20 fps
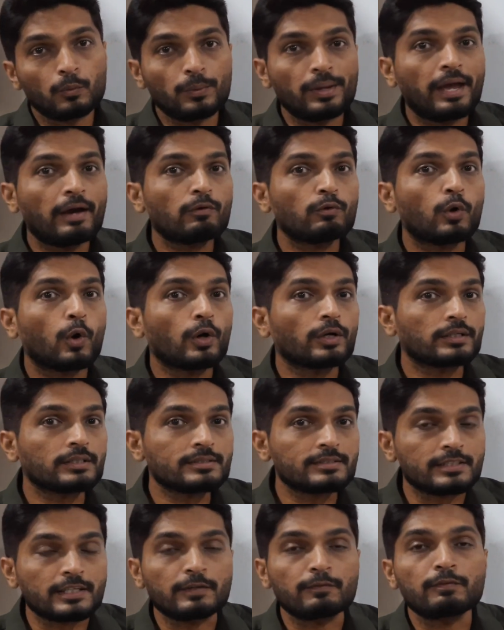we have got
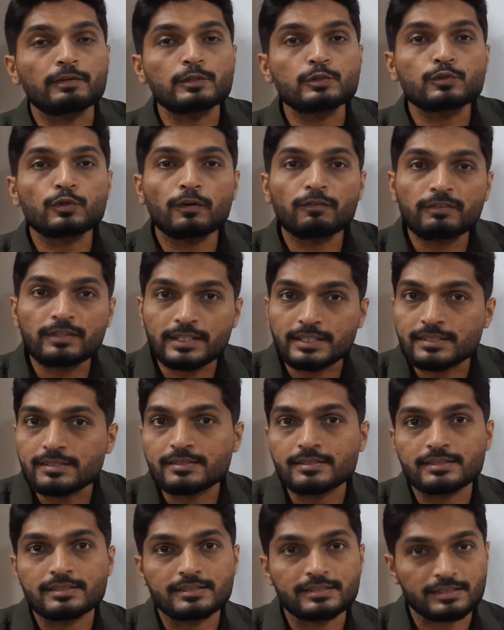a sequence of
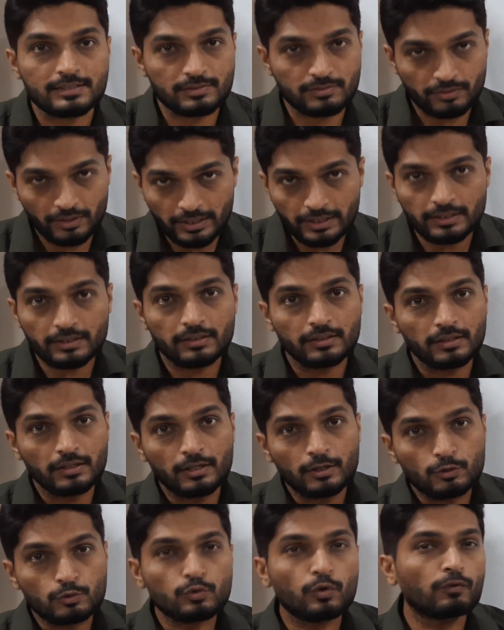distances, right?
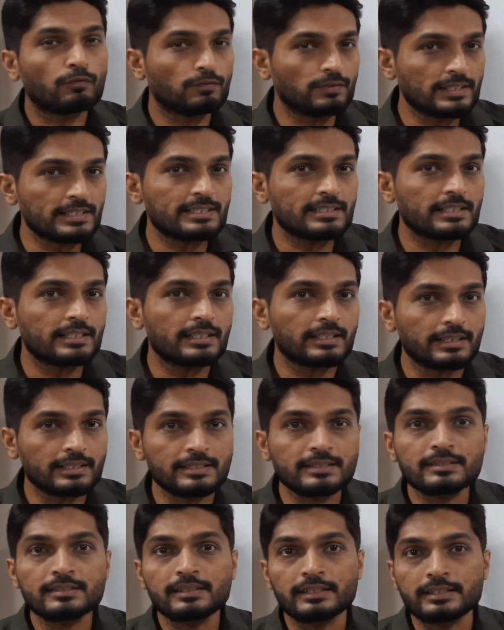So obviously
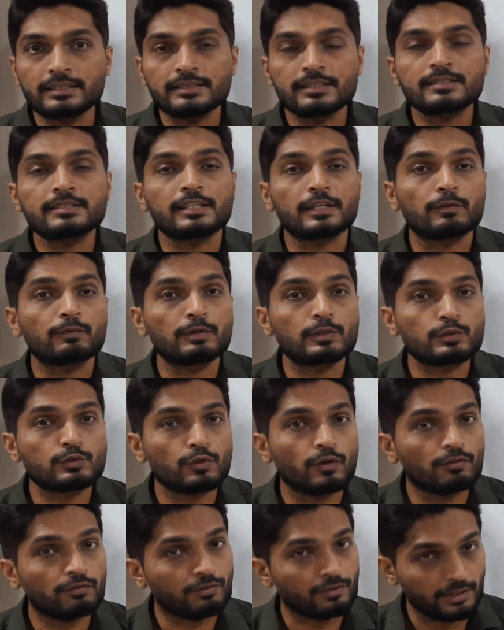it is a
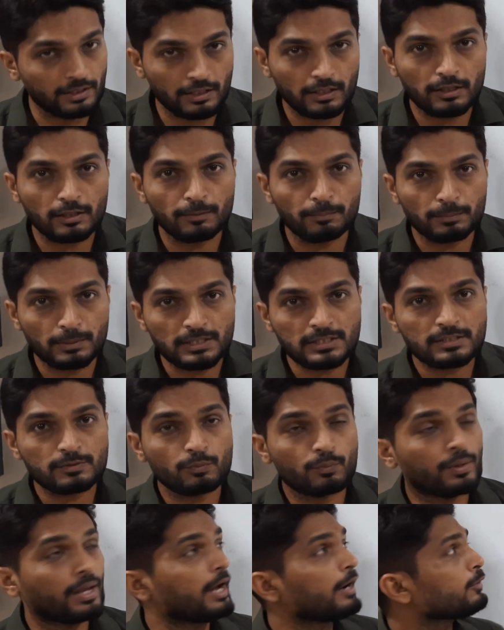sequence of real
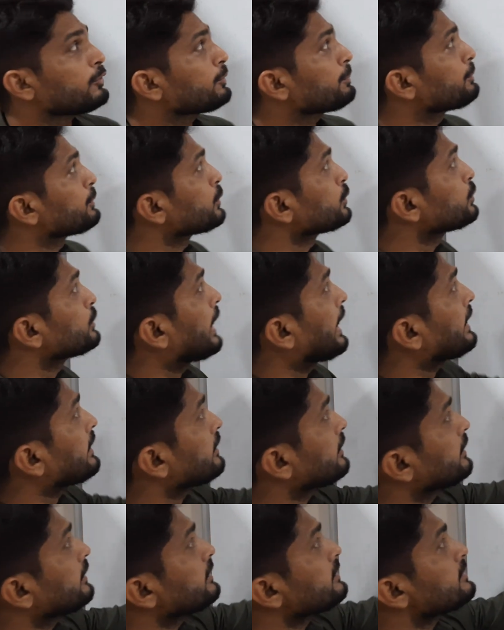numbers. We have to prove
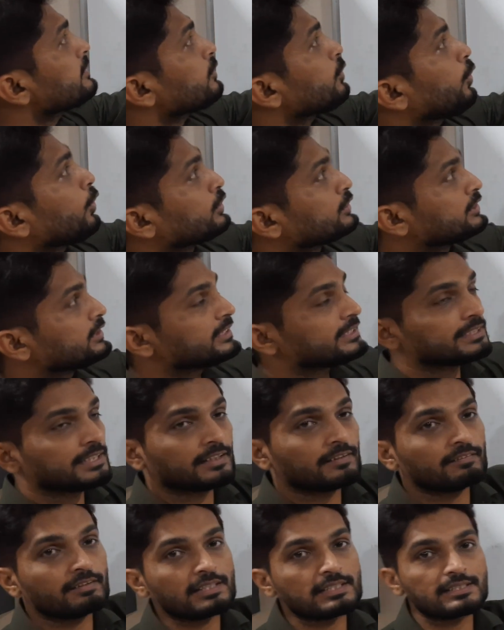that it is a Cauchy
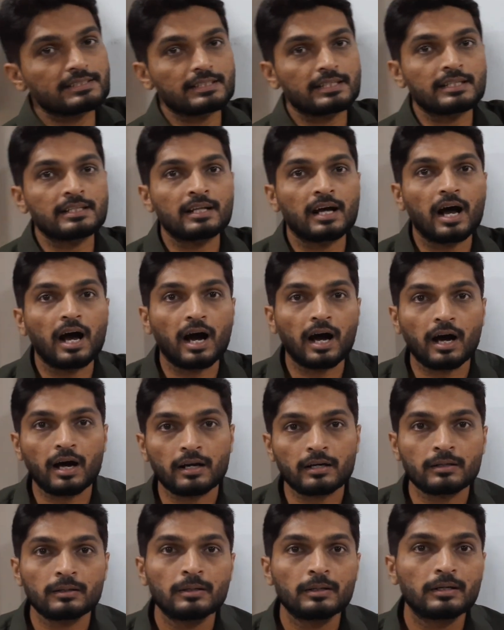sequence in
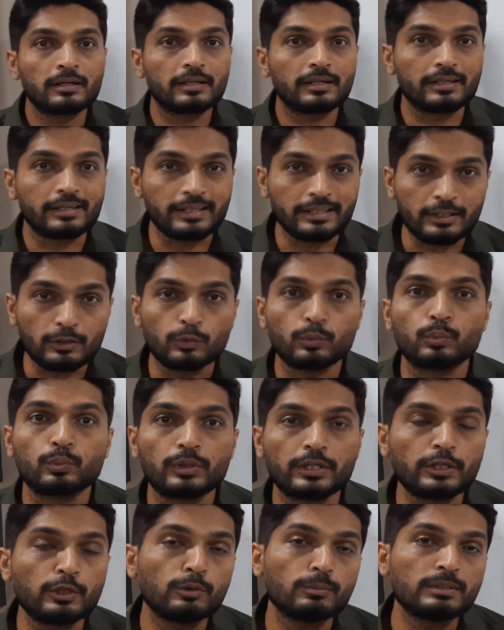R du.
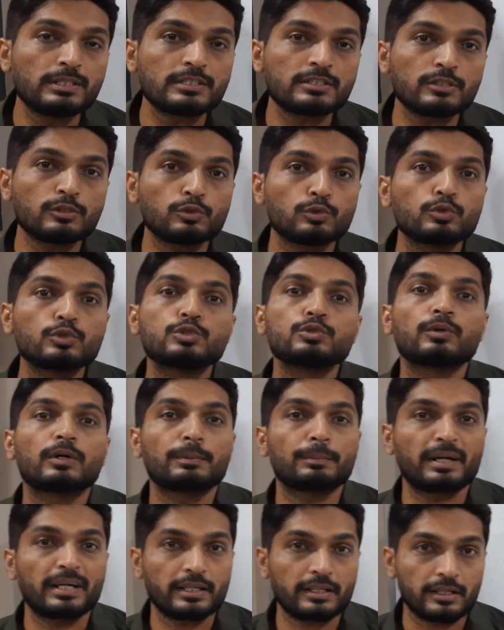Du means a
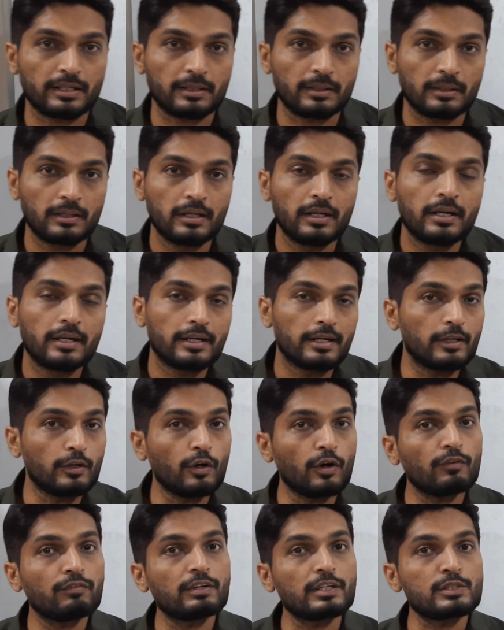usual metric.
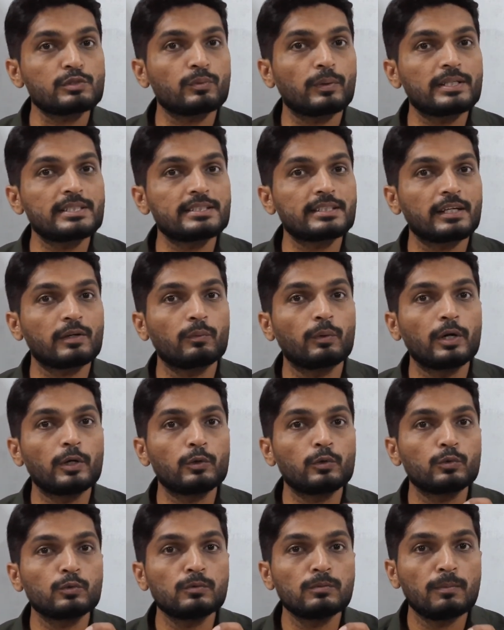D of xy is
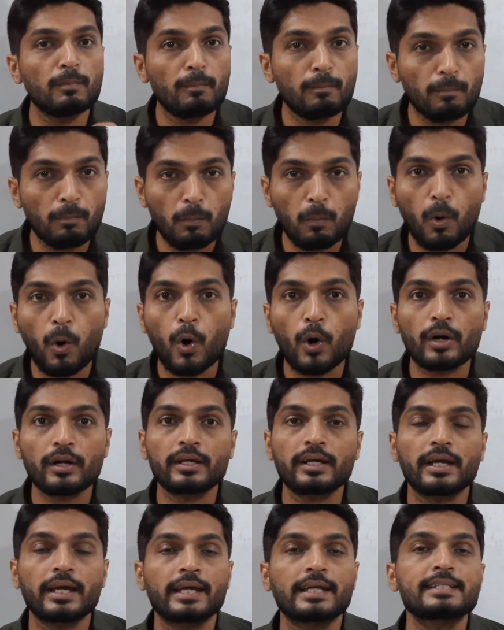equal to
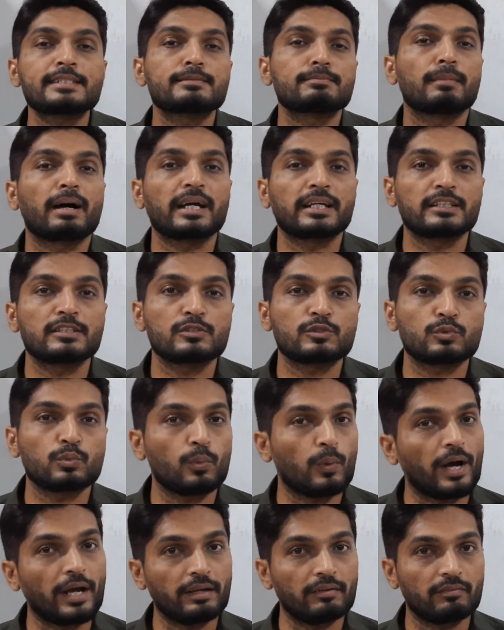mod x minus
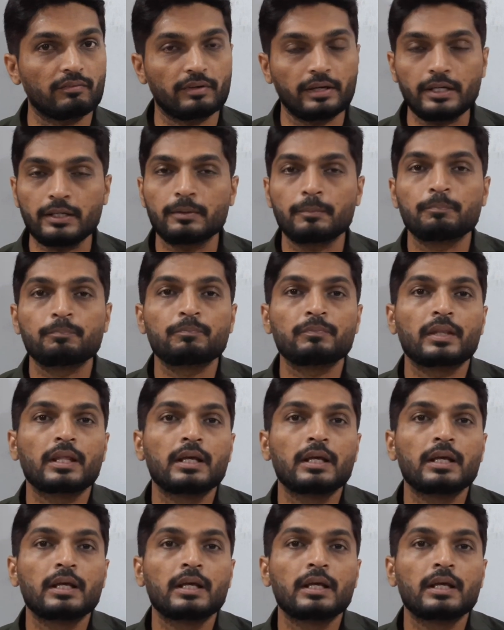y, right?